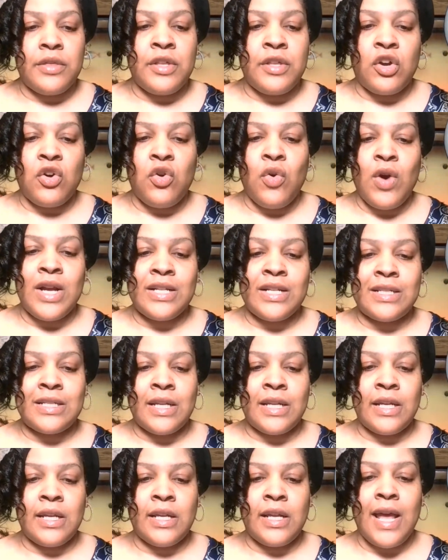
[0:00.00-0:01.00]
The
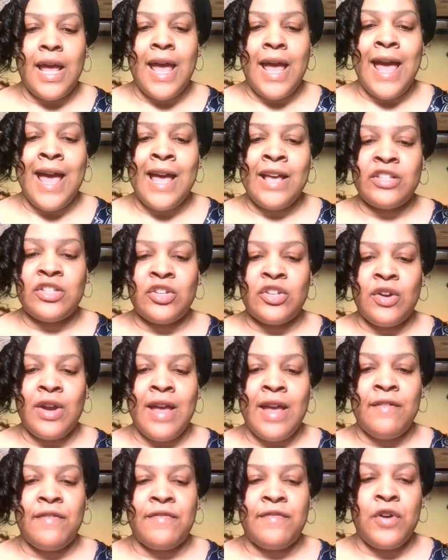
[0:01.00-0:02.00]
question, answer,
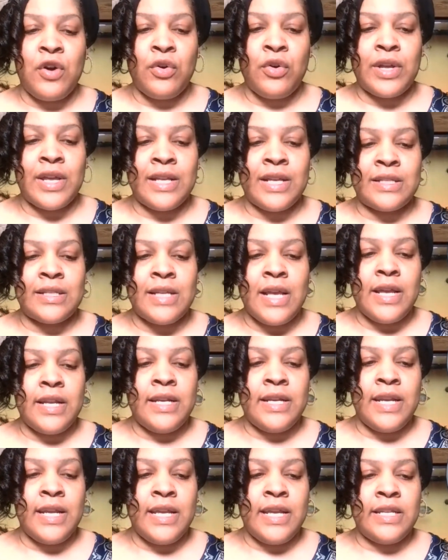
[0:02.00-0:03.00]
and focus
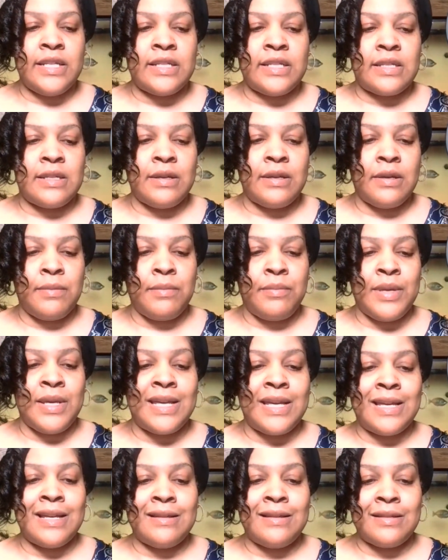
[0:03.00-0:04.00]
needs to
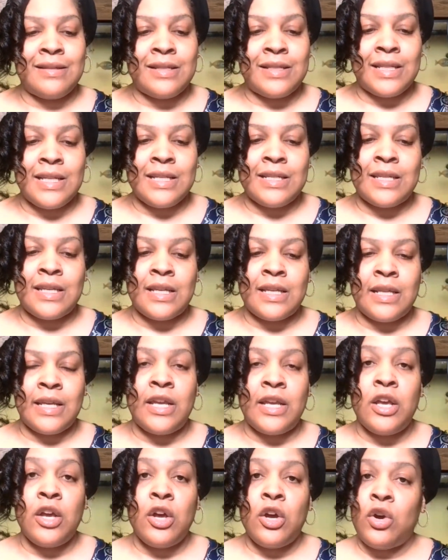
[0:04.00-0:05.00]
be
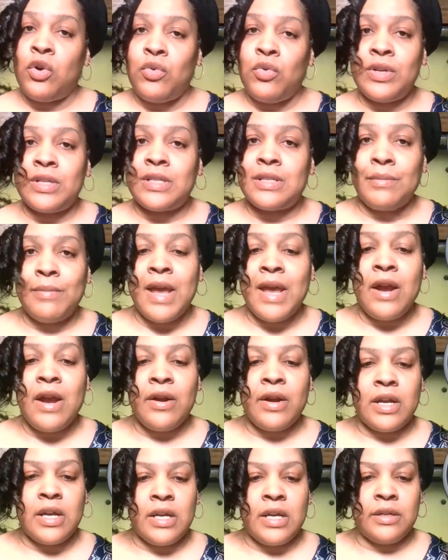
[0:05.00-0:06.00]
consistently, who is
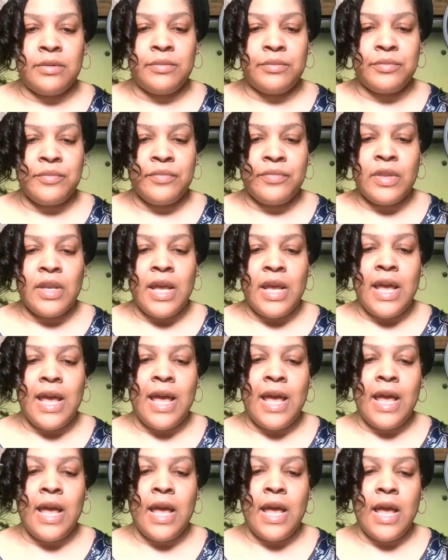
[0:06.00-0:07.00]
America?
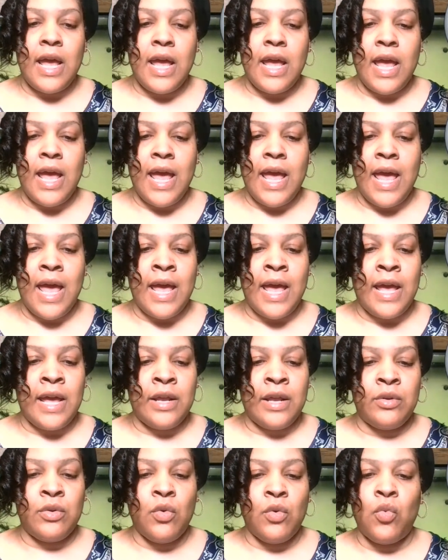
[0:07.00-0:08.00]

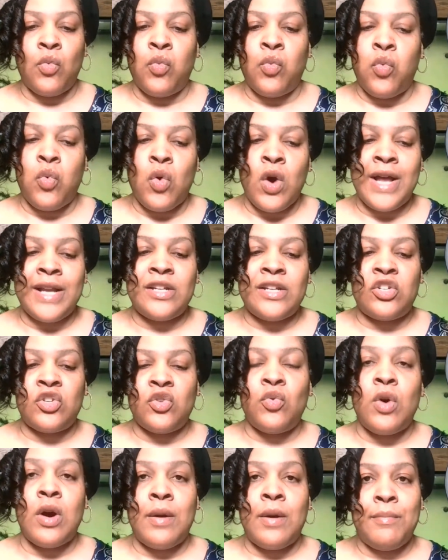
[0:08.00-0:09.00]
And what
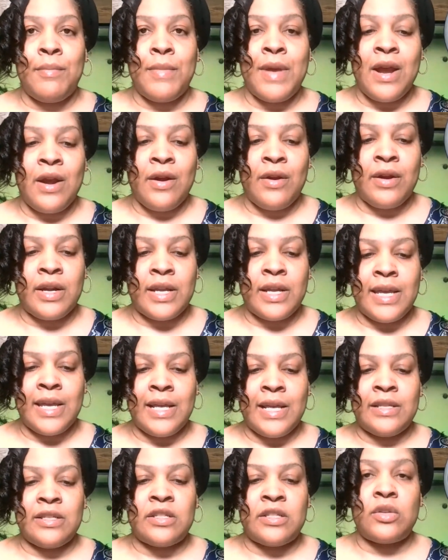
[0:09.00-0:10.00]
do
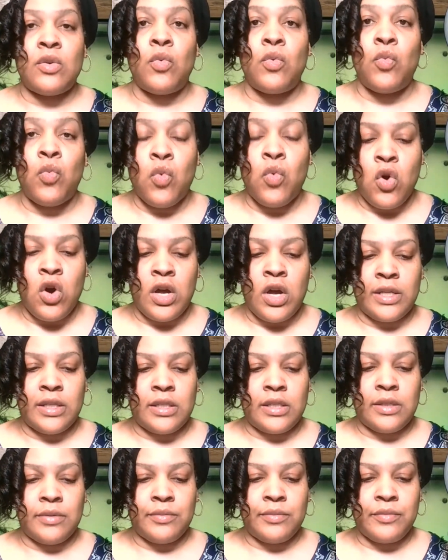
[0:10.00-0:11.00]
Americans
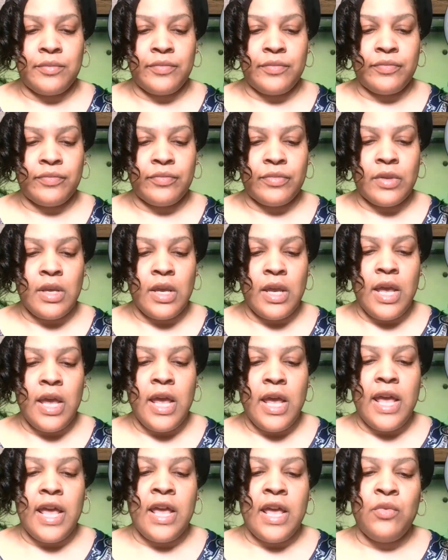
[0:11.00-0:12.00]
want?
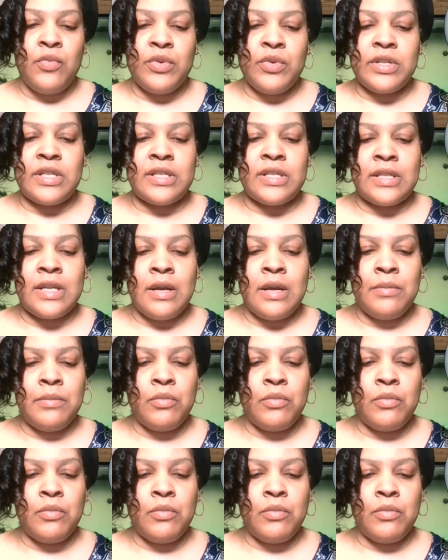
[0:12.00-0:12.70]
It was